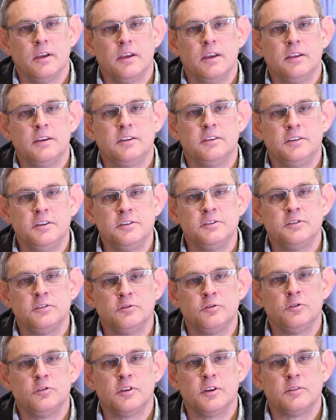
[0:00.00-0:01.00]
In addition
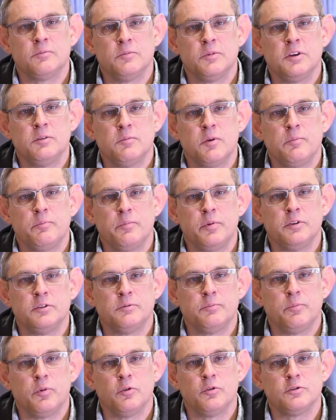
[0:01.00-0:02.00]
to that
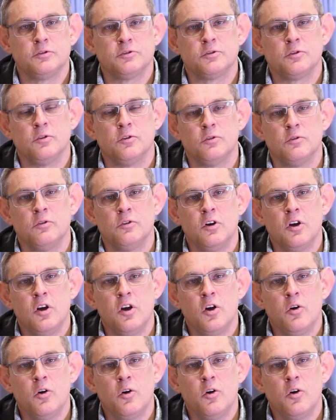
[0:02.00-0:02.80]
minimum point score,